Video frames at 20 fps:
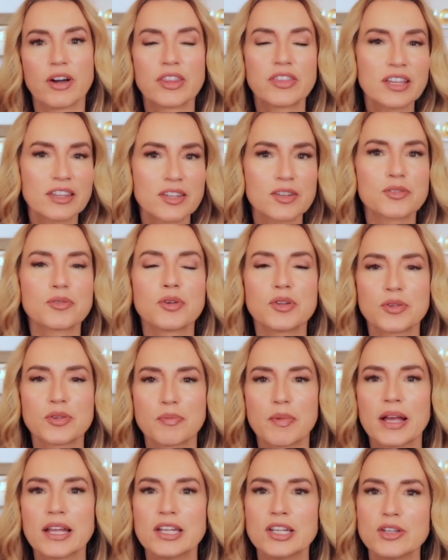I think this was
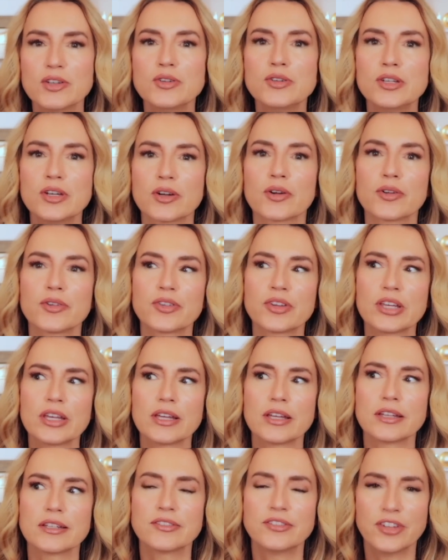my New Year's
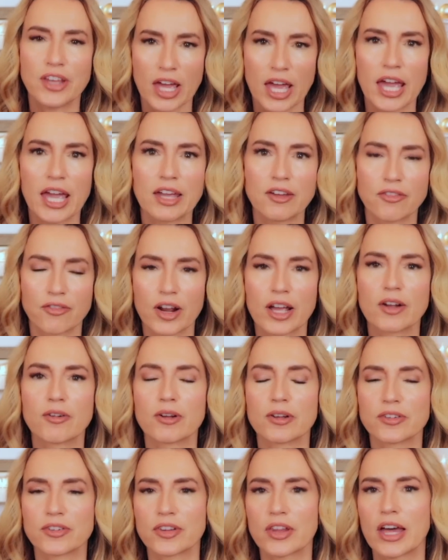Day
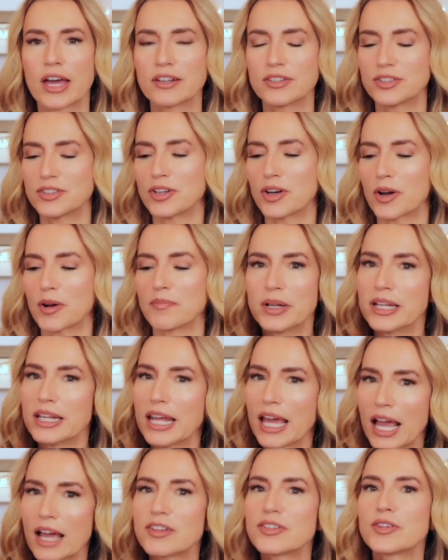fragrance last year, but it
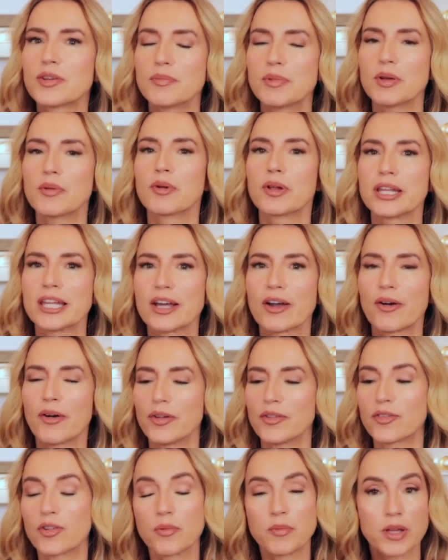has to be really
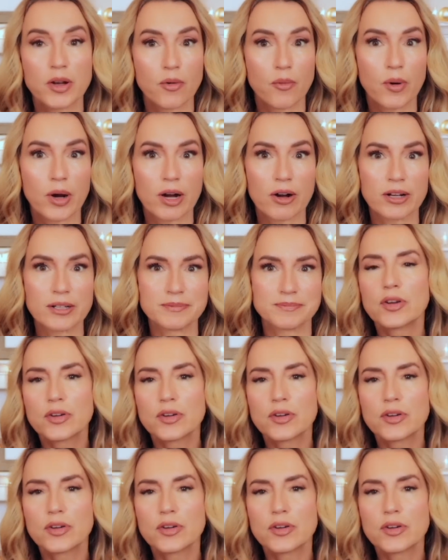cold for me to wear it.